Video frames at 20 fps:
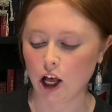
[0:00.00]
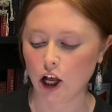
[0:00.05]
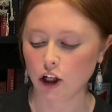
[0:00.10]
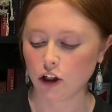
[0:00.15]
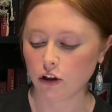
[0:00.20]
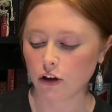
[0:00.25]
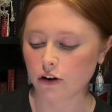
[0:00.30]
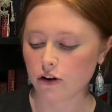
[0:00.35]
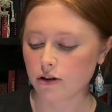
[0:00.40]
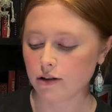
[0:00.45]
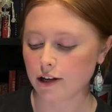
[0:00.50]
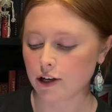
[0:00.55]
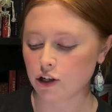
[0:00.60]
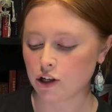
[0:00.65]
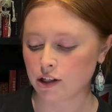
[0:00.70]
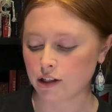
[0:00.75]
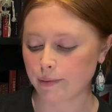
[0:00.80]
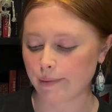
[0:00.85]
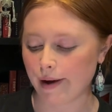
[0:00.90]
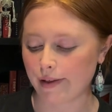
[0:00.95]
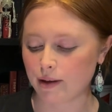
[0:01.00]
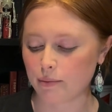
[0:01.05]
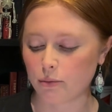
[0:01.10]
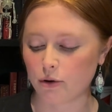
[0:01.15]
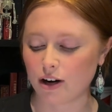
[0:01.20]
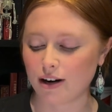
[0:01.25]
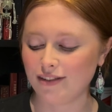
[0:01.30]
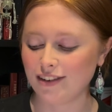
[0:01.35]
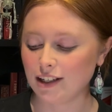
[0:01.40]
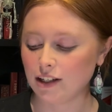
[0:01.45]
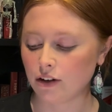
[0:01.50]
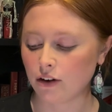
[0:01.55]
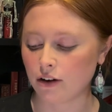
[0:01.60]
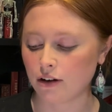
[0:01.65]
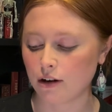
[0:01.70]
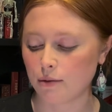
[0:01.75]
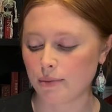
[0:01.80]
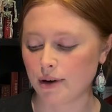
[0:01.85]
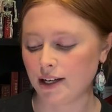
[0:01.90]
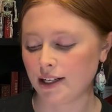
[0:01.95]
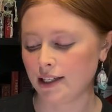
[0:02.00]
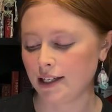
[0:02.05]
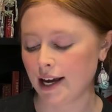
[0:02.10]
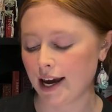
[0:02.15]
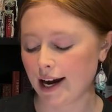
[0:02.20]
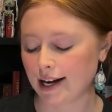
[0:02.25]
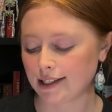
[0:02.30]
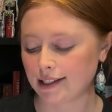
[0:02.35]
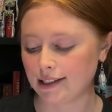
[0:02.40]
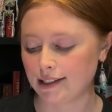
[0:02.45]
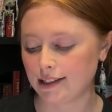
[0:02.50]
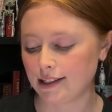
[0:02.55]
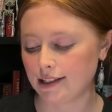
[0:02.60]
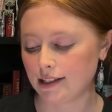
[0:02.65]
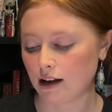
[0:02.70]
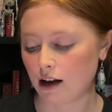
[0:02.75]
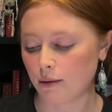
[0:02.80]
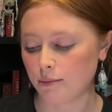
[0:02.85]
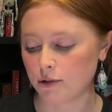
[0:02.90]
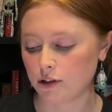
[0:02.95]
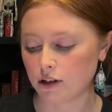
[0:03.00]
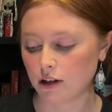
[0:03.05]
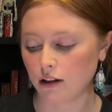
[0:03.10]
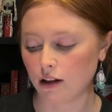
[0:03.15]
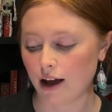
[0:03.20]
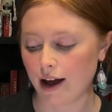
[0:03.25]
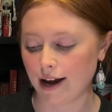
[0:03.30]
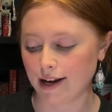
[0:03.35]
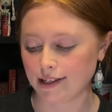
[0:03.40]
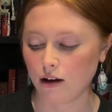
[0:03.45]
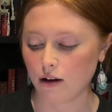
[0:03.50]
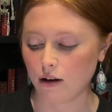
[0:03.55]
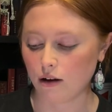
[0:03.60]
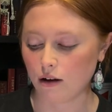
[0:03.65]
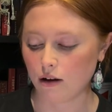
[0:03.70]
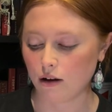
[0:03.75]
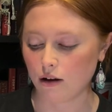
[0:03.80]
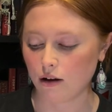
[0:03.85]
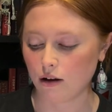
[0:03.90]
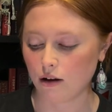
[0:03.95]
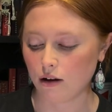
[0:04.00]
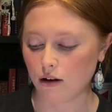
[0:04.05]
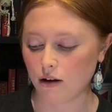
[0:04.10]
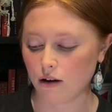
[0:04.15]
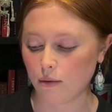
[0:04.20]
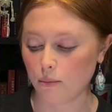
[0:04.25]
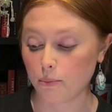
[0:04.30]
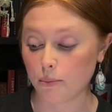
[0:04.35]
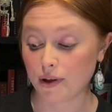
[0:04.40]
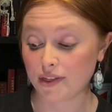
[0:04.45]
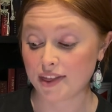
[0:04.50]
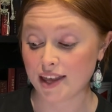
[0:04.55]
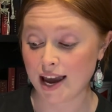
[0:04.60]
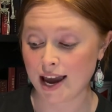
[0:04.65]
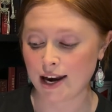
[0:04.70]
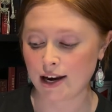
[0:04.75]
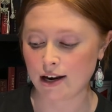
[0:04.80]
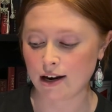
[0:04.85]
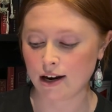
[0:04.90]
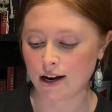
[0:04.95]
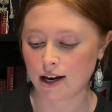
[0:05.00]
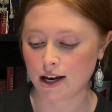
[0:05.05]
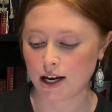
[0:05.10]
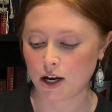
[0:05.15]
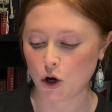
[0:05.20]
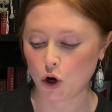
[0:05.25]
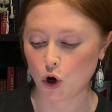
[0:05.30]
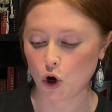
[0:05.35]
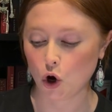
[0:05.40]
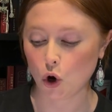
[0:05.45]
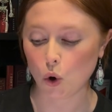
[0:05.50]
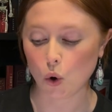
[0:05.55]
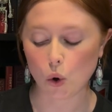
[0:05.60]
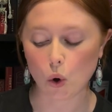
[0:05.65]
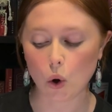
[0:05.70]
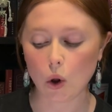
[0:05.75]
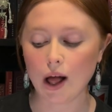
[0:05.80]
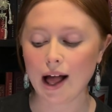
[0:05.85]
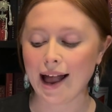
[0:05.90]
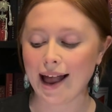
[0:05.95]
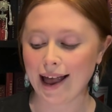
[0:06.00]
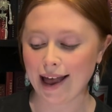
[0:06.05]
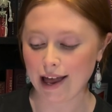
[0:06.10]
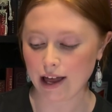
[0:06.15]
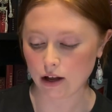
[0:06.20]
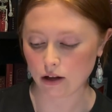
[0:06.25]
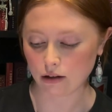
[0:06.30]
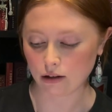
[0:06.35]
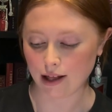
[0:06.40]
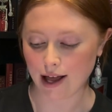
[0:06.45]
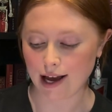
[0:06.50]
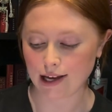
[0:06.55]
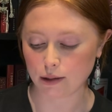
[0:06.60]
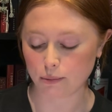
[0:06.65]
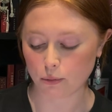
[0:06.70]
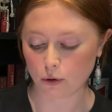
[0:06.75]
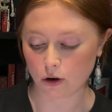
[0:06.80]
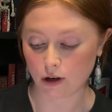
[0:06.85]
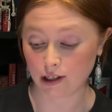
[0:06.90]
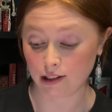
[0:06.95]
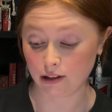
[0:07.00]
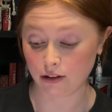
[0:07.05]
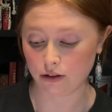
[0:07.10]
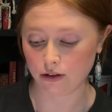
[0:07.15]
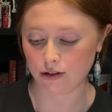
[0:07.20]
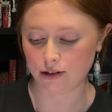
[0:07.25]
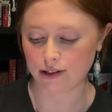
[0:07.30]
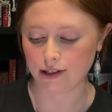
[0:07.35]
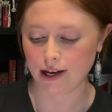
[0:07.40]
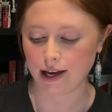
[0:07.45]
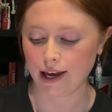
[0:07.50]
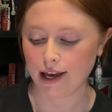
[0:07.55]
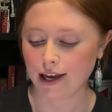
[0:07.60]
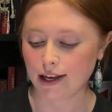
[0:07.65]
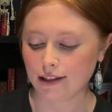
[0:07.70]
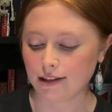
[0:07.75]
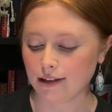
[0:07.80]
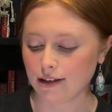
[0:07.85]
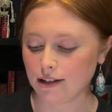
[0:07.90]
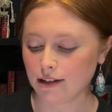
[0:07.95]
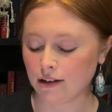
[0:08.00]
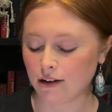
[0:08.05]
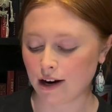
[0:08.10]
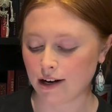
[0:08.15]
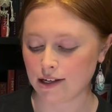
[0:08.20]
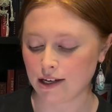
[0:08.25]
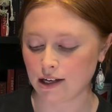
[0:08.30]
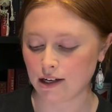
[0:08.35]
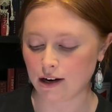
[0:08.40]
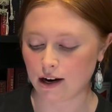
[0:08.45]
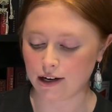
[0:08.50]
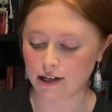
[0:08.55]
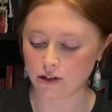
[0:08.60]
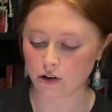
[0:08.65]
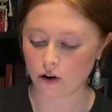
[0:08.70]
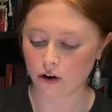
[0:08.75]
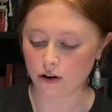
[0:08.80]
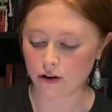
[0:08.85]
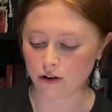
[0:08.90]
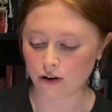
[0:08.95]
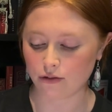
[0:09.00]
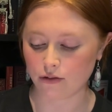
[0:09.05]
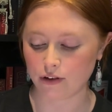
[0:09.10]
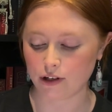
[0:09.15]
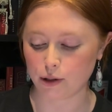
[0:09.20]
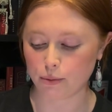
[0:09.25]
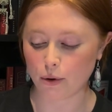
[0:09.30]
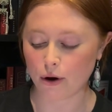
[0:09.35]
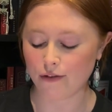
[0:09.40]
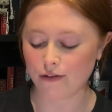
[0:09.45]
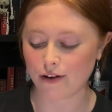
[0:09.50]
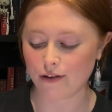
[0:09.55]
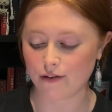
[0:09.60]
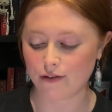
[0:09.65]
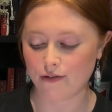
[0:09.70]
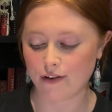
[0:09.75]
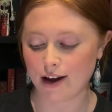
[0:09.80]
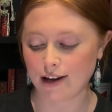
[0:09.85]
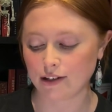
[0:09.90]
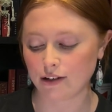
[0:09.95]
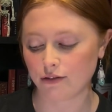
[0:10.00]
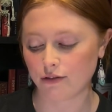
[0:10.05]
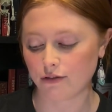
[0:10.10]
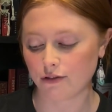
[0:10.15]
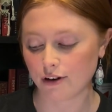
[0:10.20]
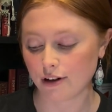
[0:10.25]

Local legends about the previous owner being an exorcist comes to light. But then, all hell has broken loose. This 1990s horror novel is perfect for fans of